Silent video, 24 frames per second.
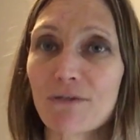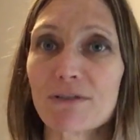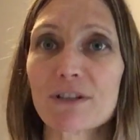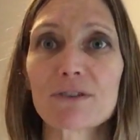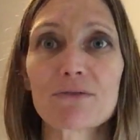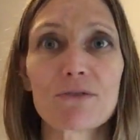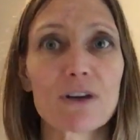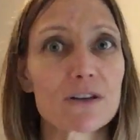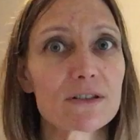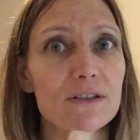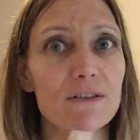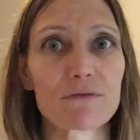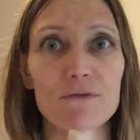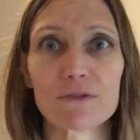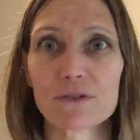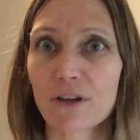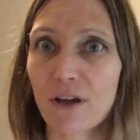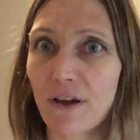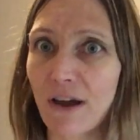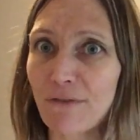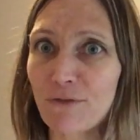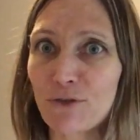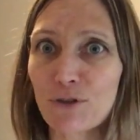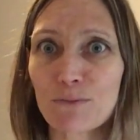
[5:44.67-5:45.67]
As a Crohn's sufferer,
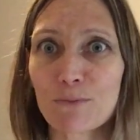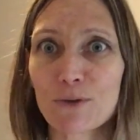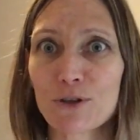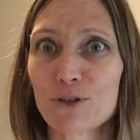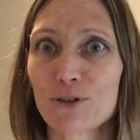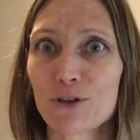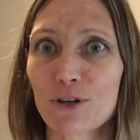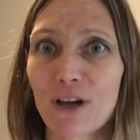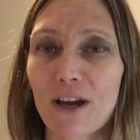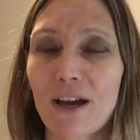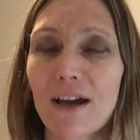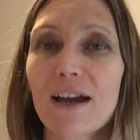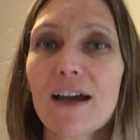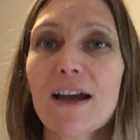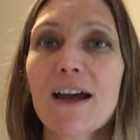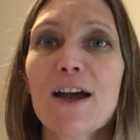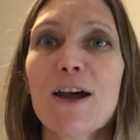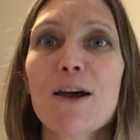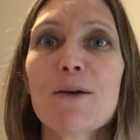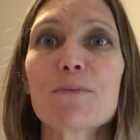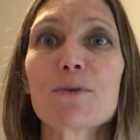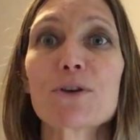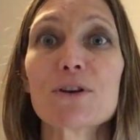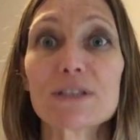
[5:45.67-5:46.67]
don't have too much sugar
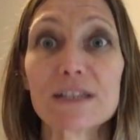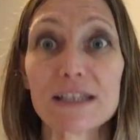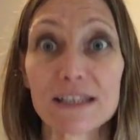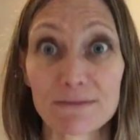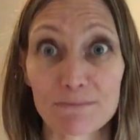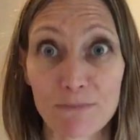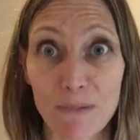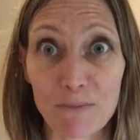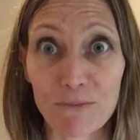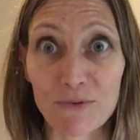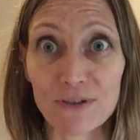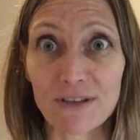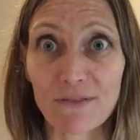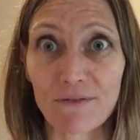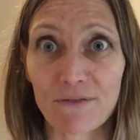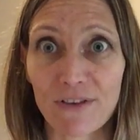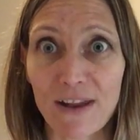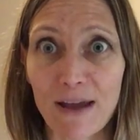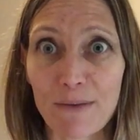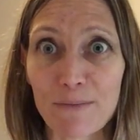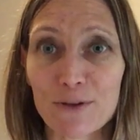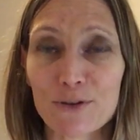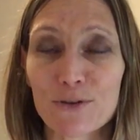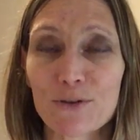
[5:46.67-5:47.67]
because it's remember it's
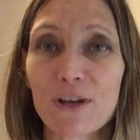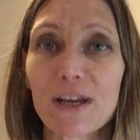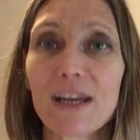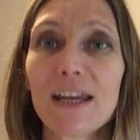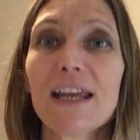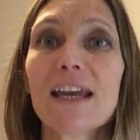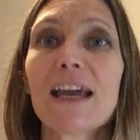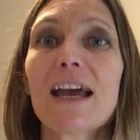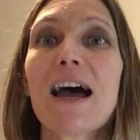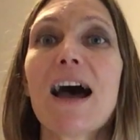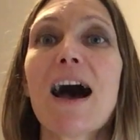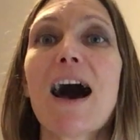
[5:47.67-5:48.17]
inflammatory.